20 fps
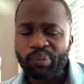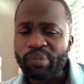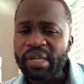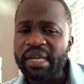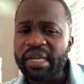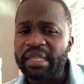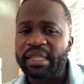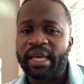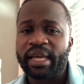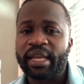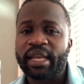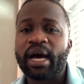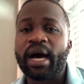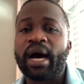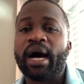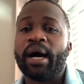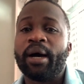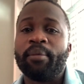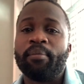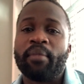And then
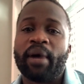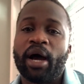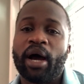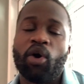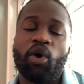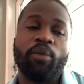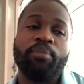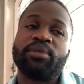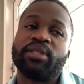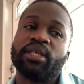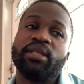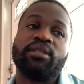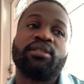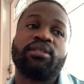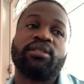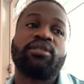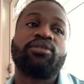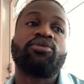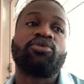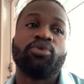I opted
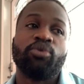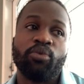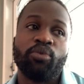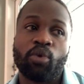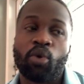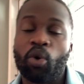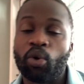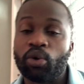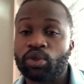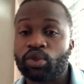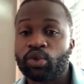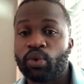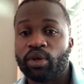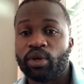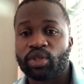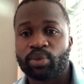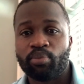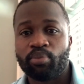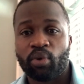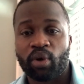to go to a
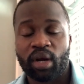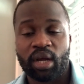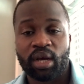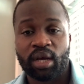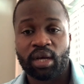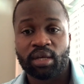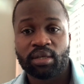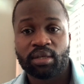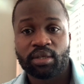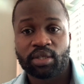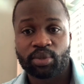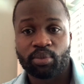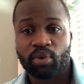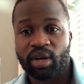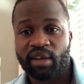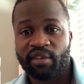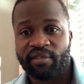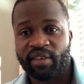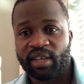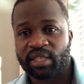
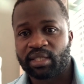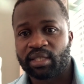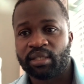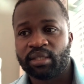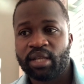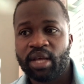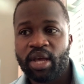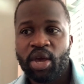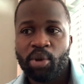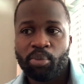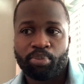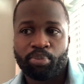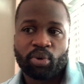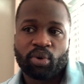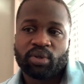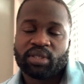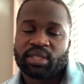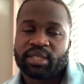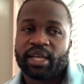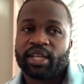smaller vessel,
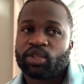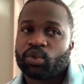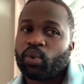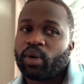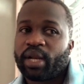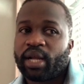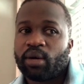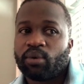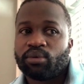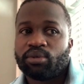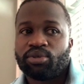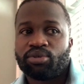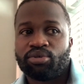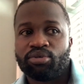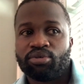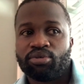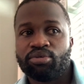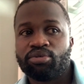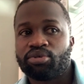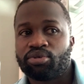because that's what I was
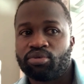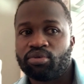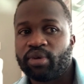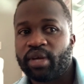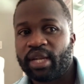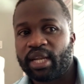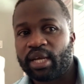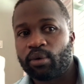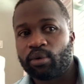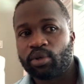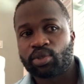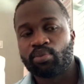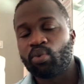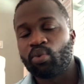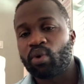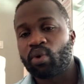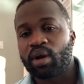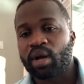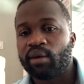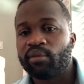used to, and I was
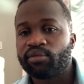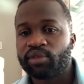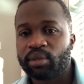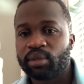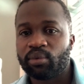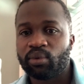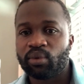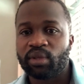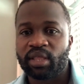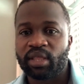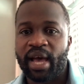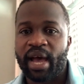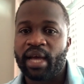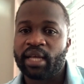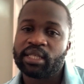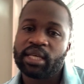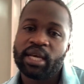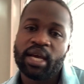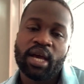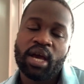more comfortable with that.
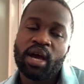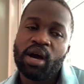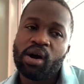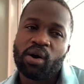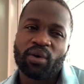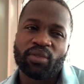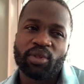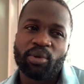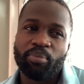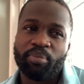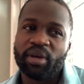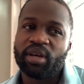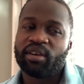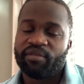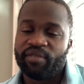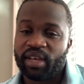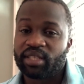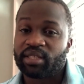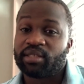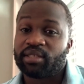On the bigger
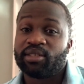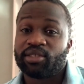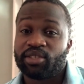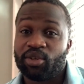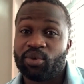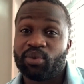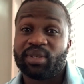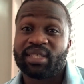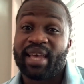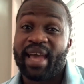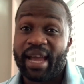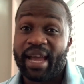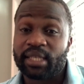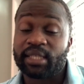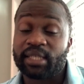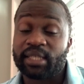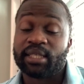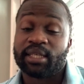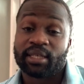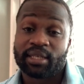vessels, it was
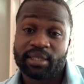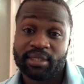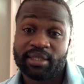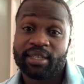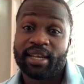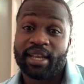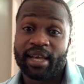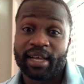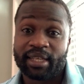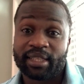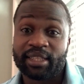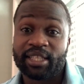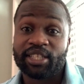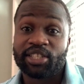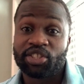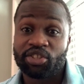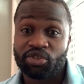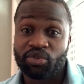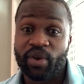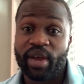hectic. Like the
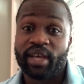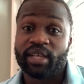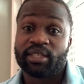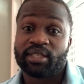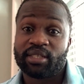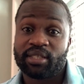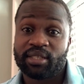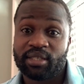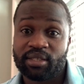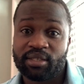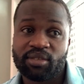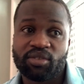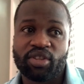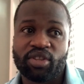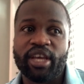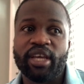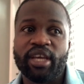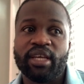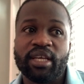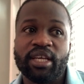stress,
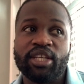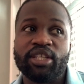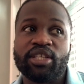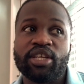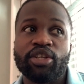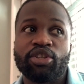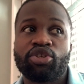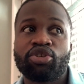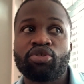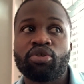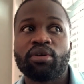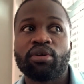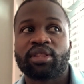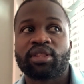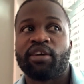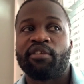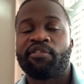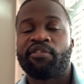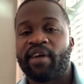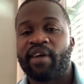it took
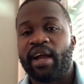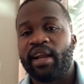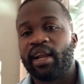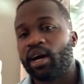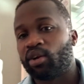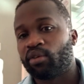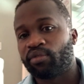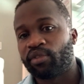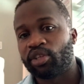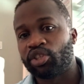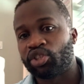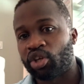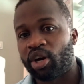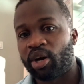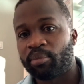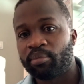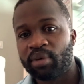the fun out of the job.